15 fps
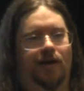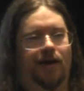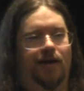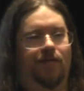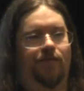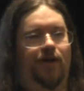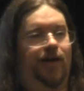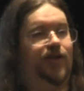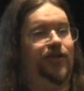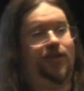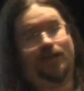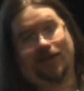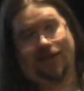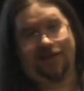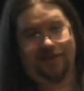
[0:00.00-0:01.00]
And
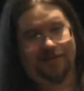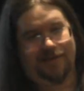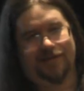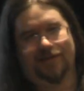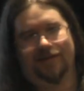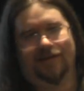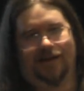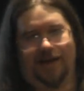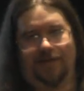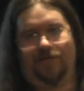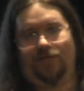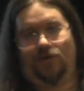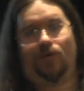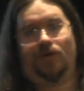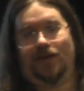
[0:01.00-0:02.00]
eventually,
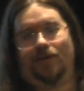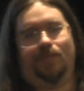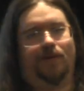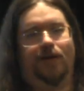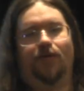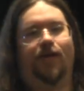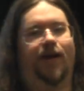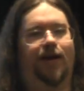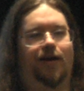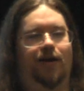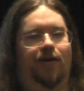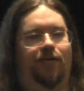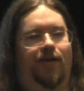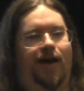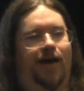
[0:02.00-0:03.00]
if you keep iterating
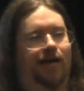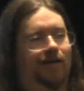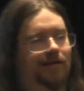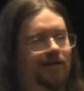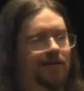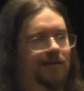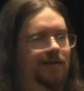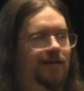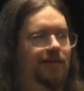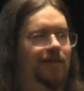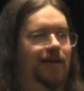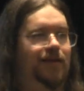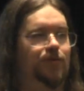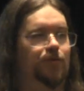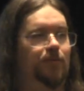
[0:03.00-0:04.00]
on that,
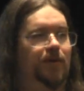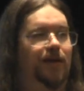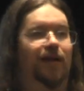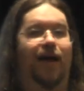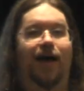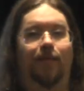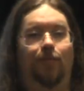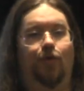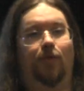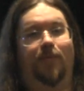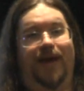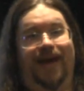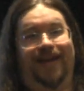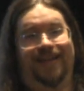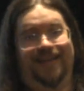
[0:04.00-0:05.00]
things will be a lot more
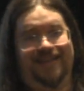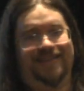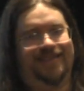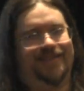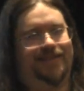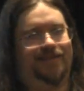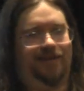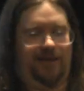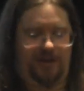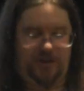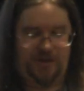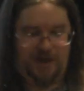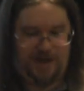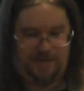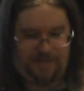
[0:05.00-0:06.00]
painless in
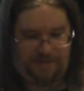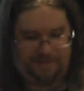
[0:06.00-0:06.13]
your job.